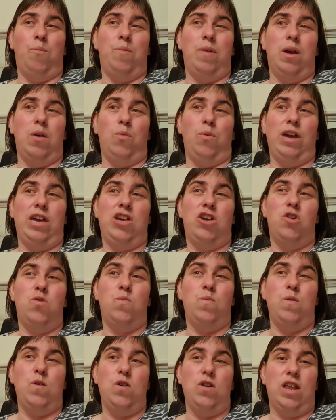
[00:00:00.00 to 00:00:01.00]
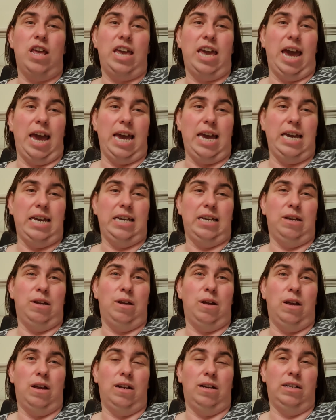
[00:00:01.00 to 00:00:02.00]
We communicate,
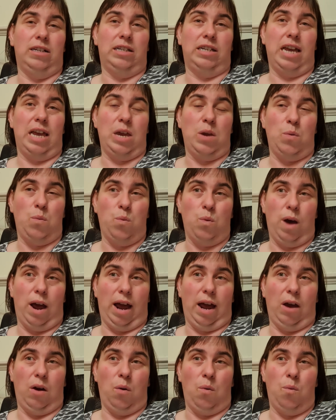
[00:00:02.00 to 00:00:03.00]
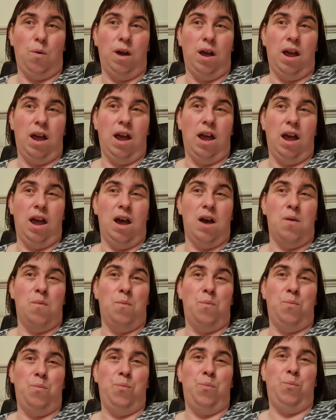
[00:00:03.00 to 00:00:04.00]
say wow,
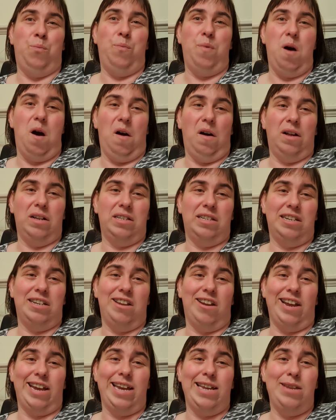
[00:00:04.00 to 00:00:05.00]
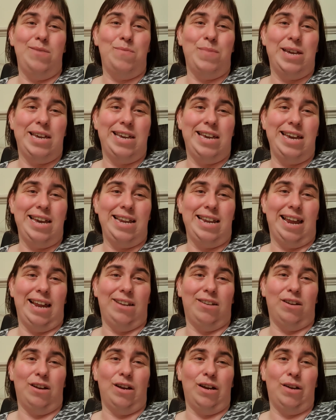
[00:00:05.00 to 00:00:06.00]
but like in the beginning,
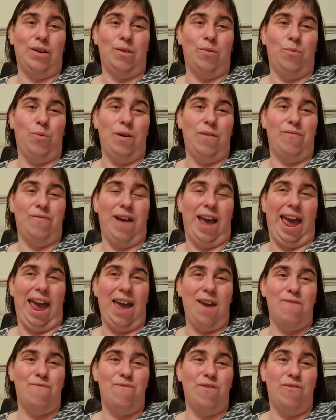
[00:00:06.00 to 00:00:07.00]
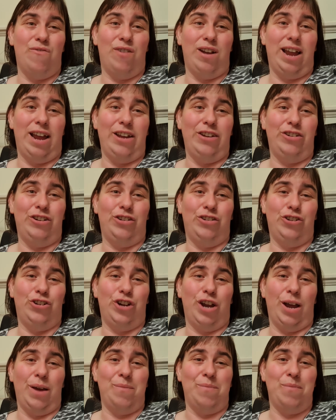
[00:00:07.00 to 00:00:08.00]
like with every
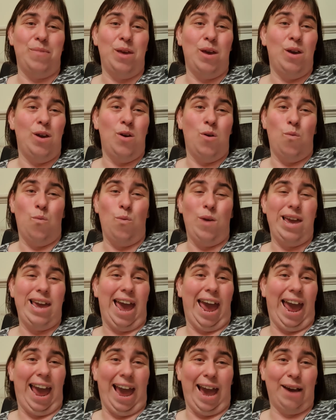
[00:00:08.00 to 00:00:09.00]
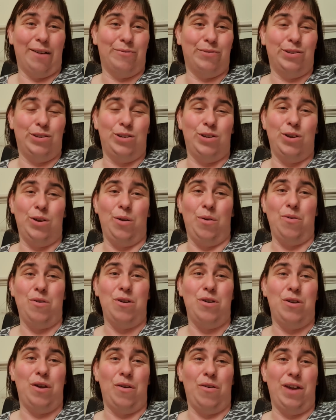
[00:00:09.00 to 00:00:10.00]
relationship, we have to,
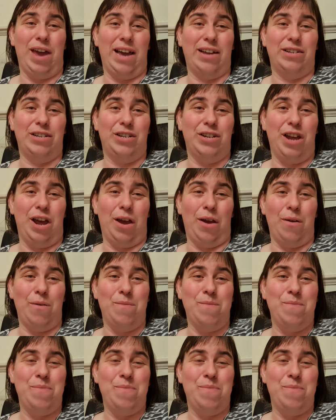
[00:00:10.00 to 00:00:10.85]
you know, get to know.